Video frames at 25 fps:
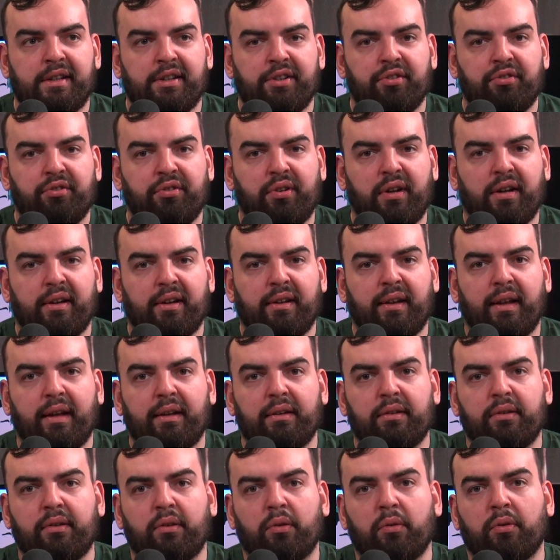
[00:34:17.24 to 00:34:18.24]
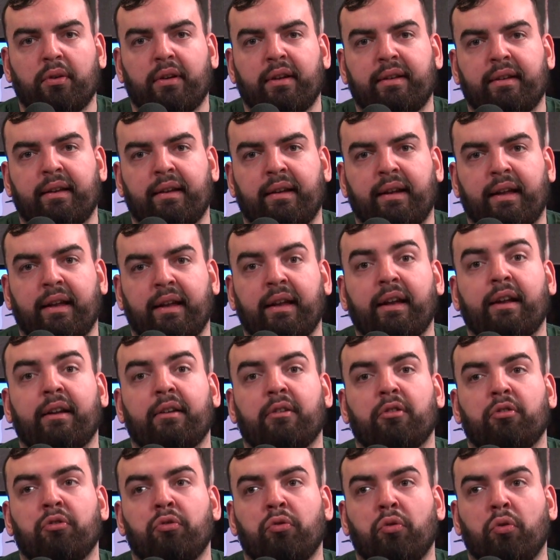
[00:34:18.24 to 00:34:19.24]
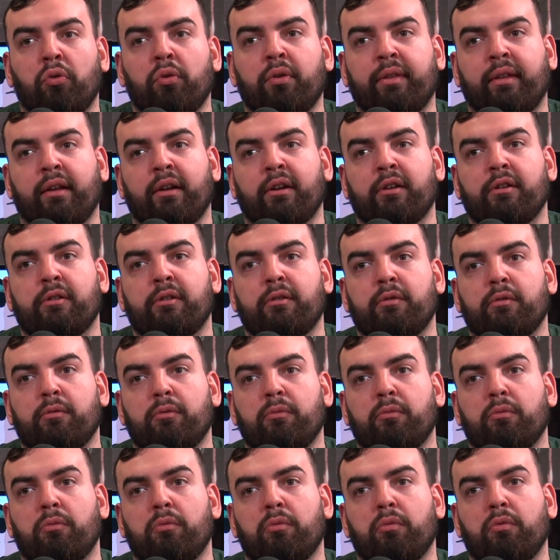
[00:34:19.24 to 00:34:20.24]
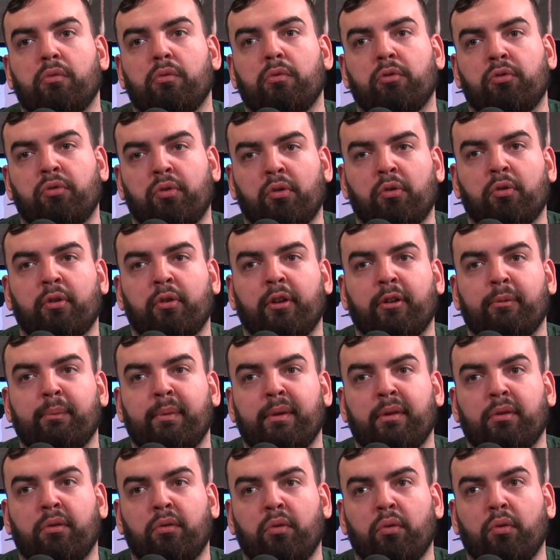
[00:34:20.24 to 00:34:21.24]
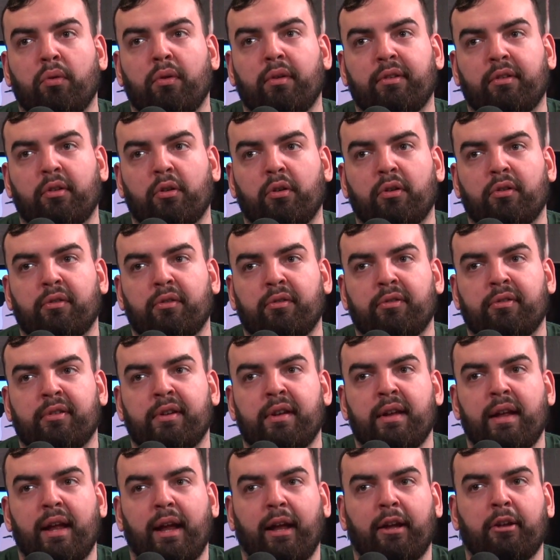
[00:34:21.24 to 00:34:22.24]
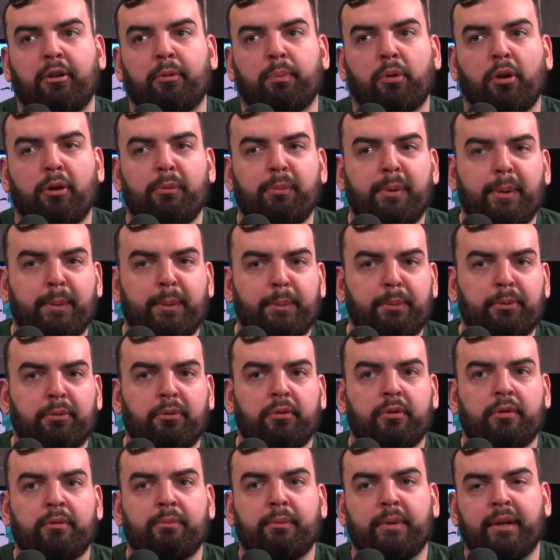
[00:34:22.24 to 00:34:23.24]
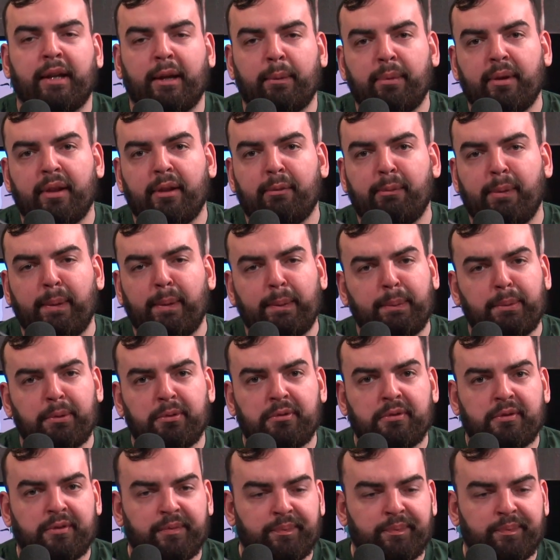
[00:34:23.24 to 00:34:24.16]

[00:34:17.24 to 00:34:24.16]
share that story to kind of use their struggle they've been through to sort of exploit people and manipulate people.